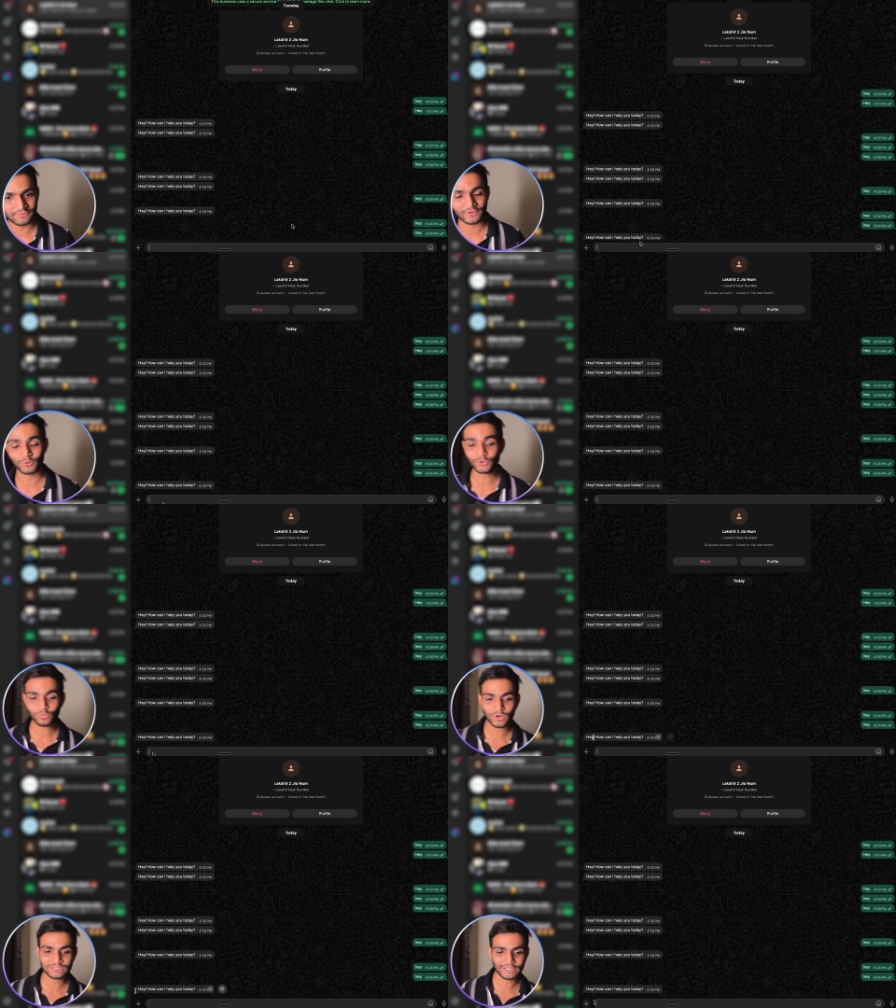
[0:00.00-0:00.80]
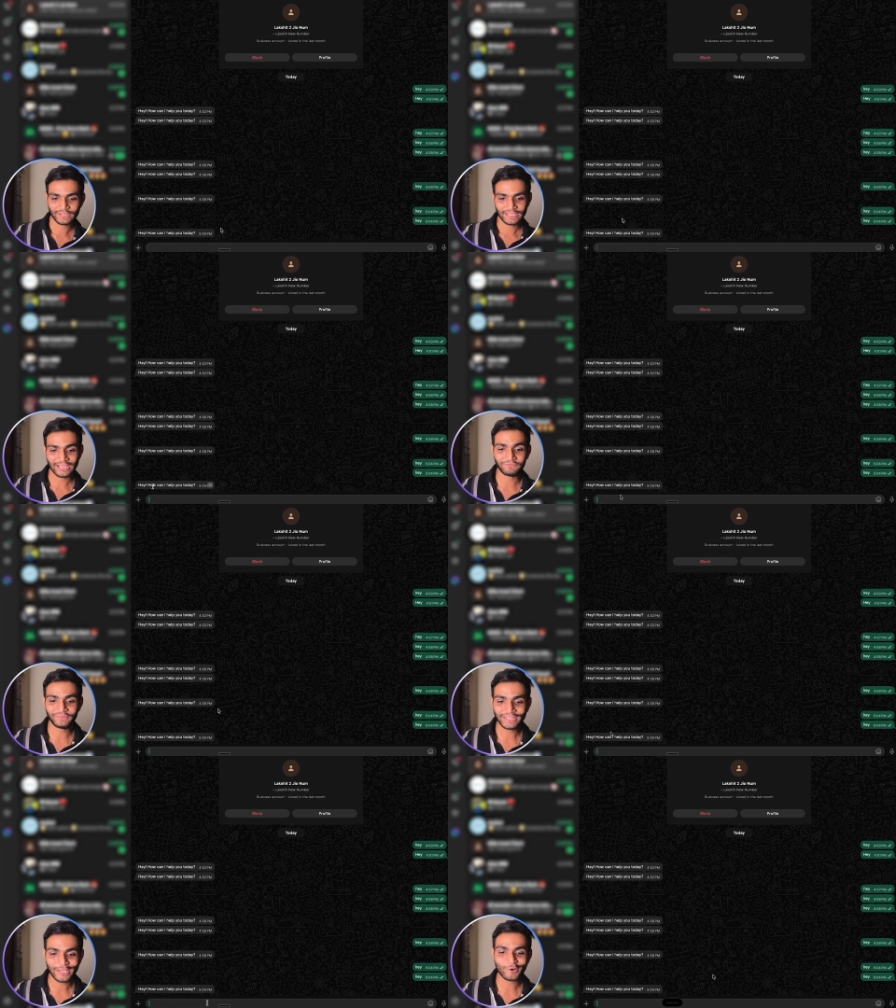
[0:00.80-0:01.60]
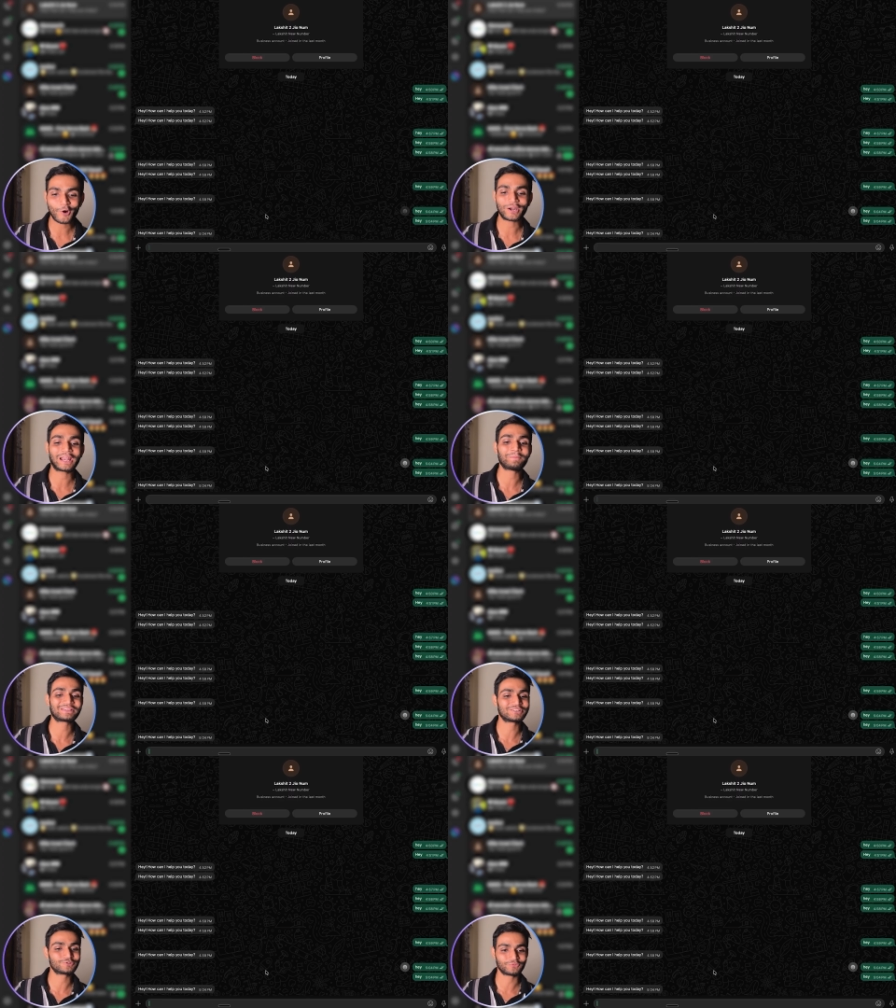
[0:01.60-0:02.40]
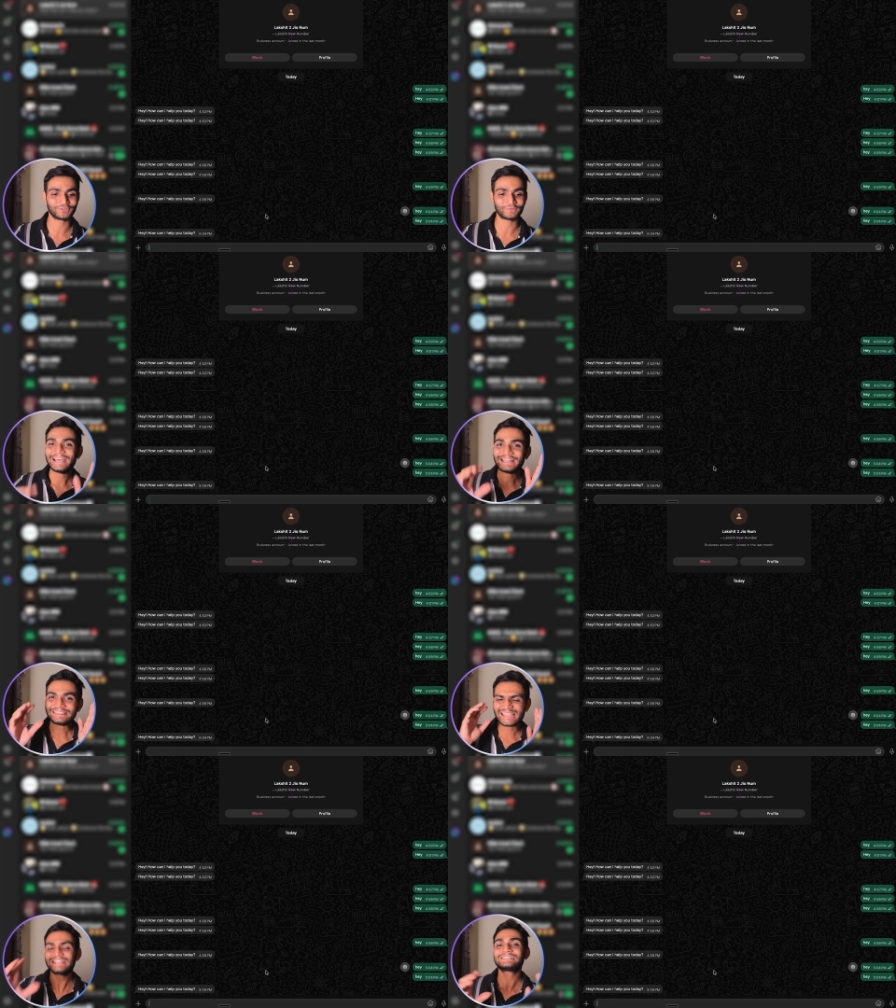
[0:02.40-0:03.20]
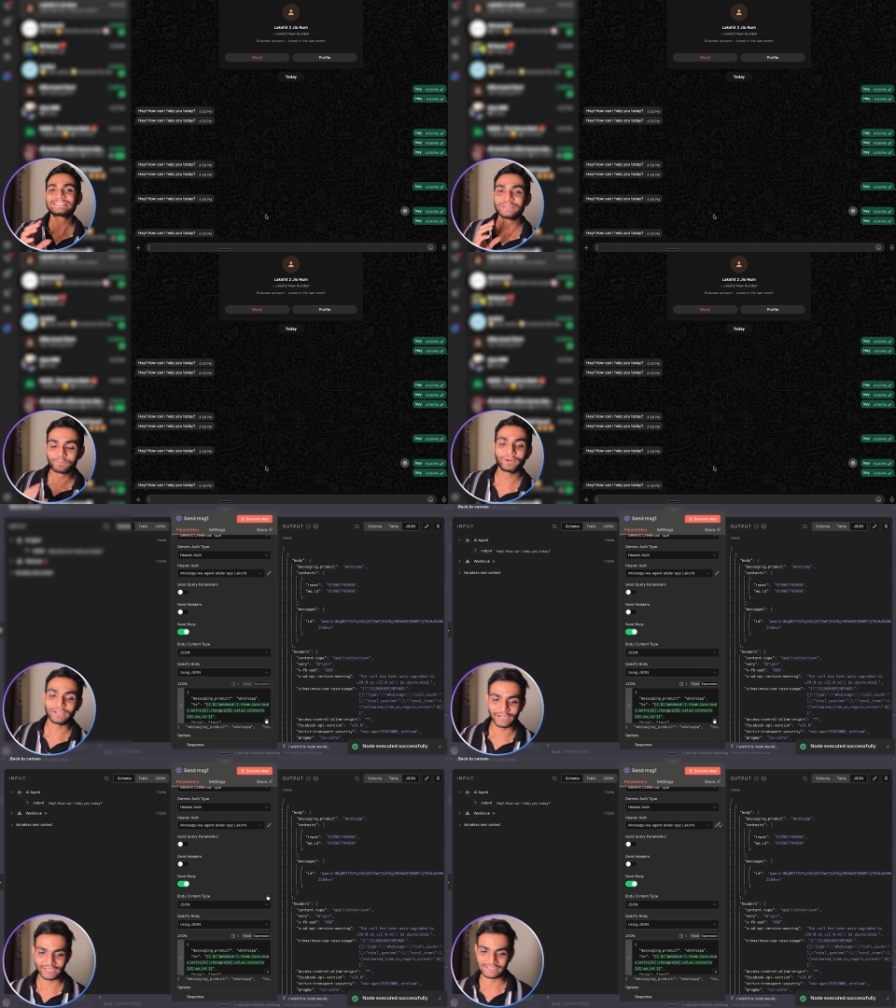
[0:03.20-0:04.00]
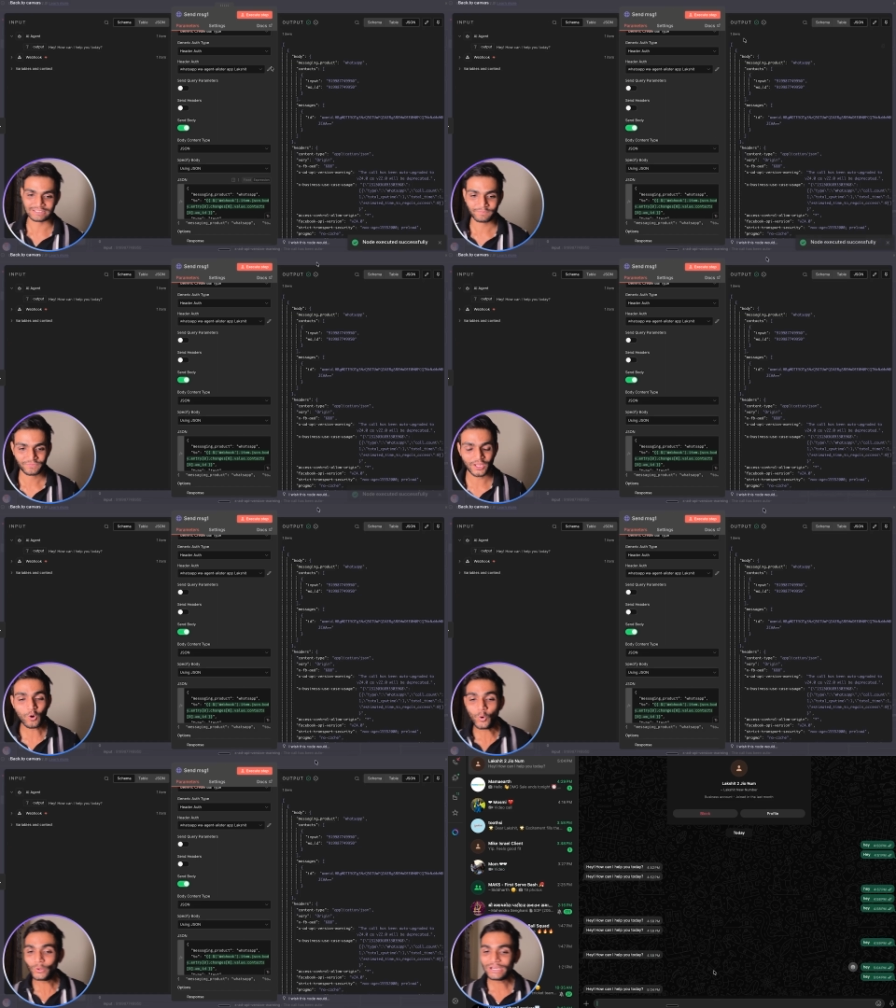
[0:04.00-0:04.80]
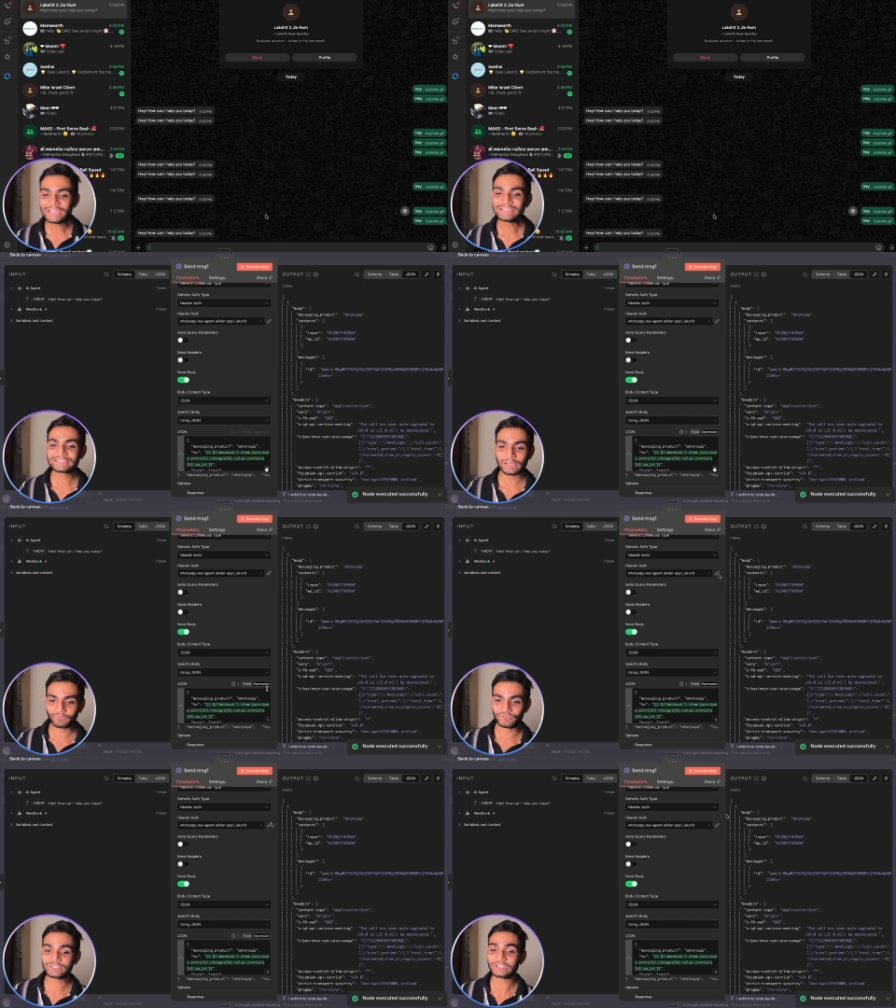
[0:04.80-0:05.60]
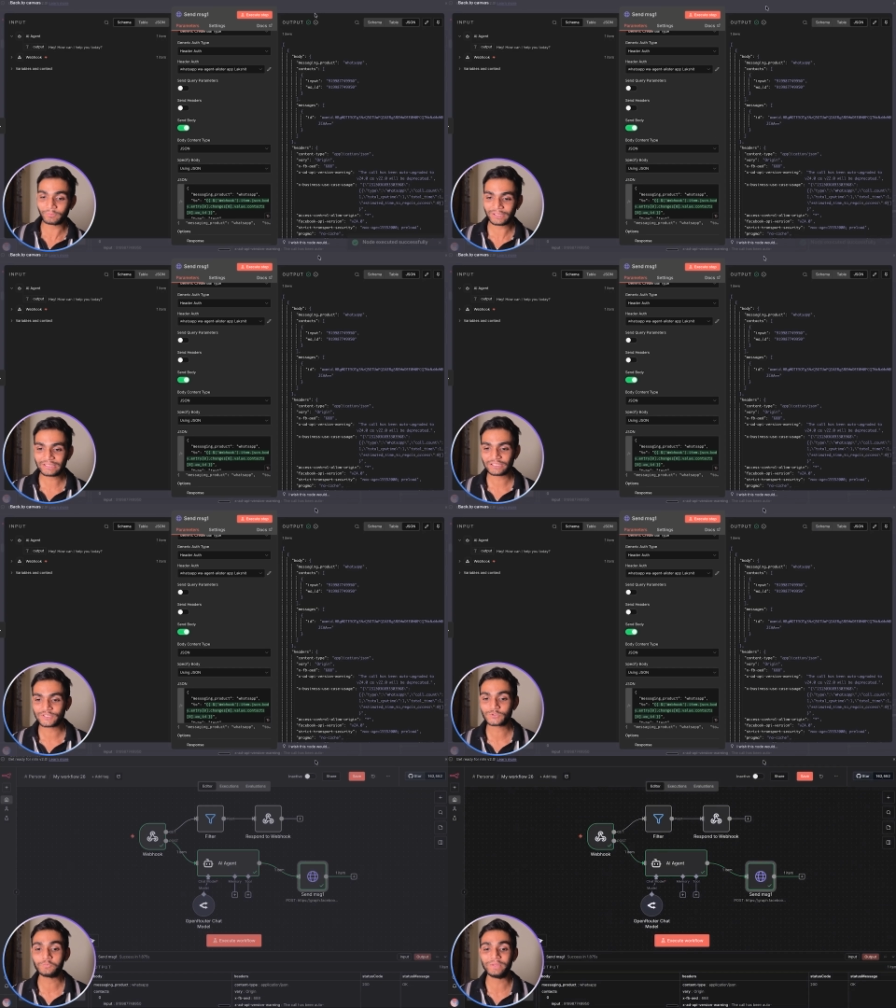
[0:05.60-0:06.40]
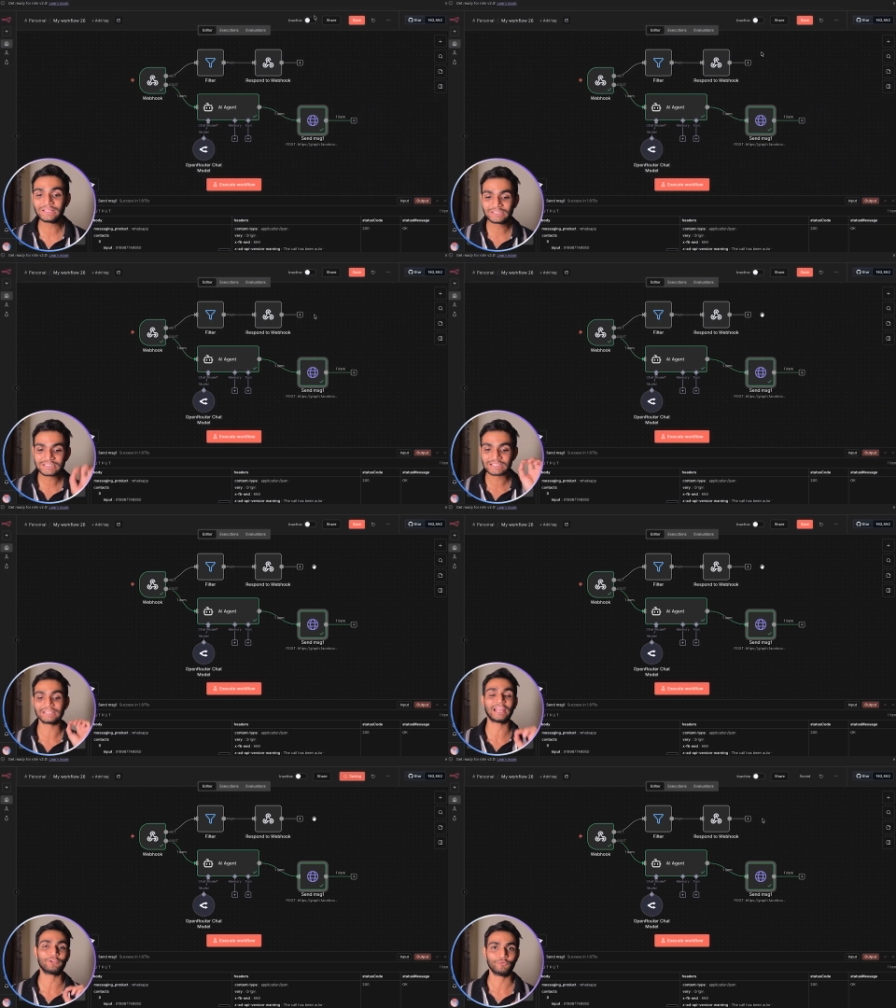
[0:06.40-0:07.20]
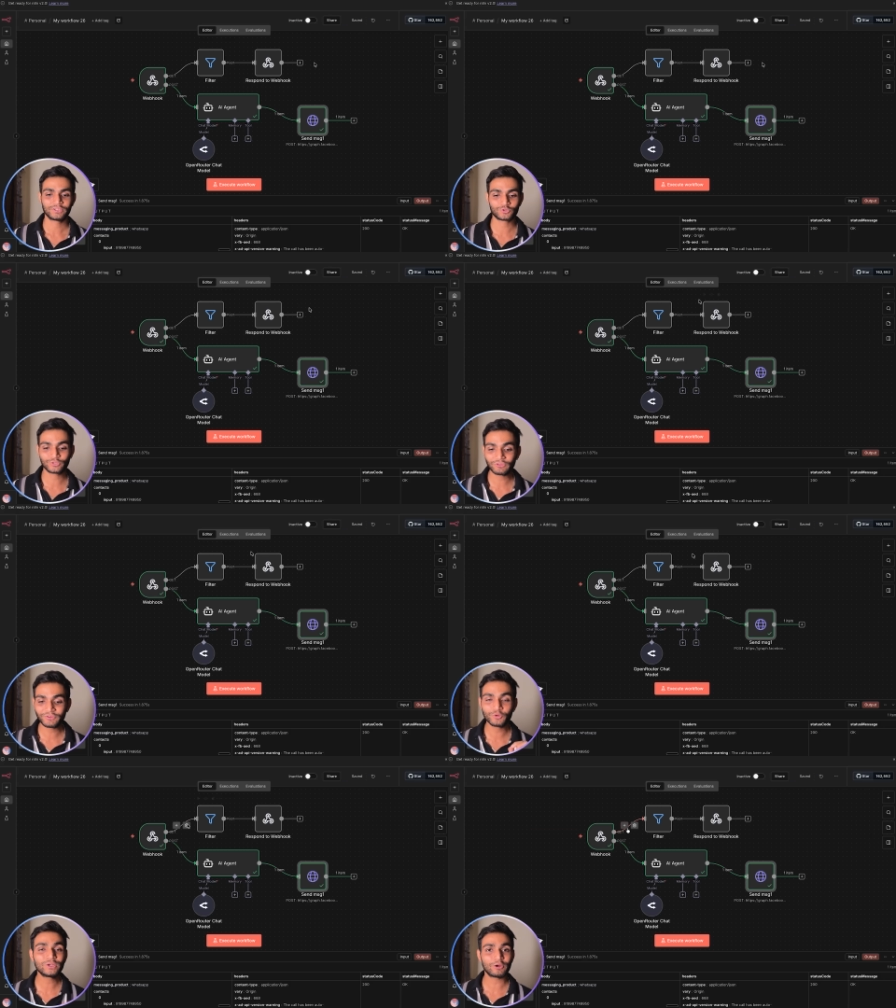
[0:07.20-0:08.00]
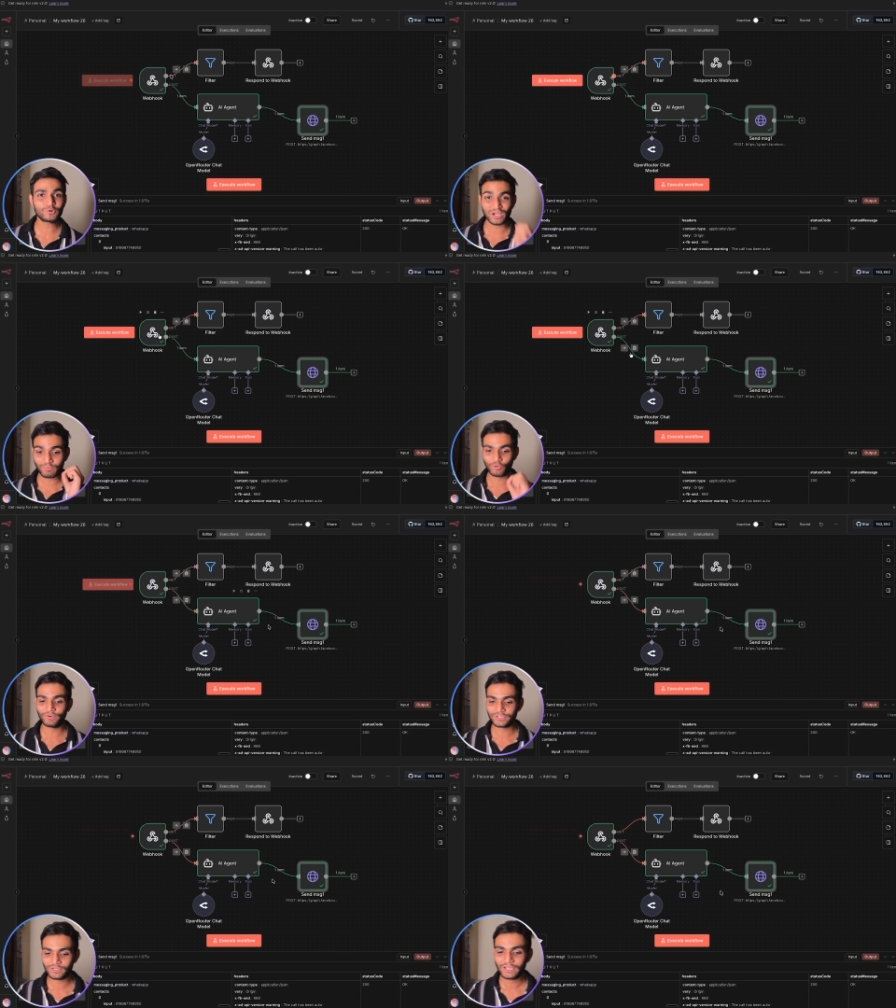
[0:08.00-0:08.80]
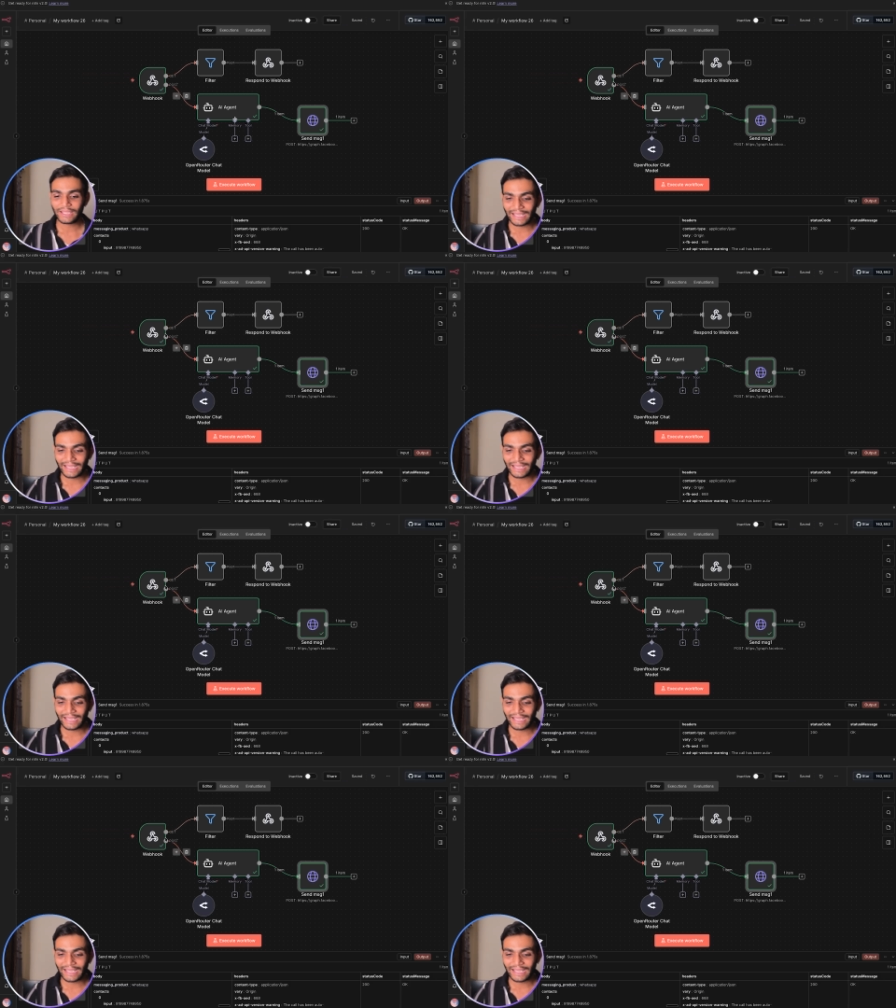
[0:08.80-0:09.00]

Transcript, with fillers: if i go to whatsapp and we have got our message over here and that simple it is now only step which is remaining is to make this live so that we don't have to come over here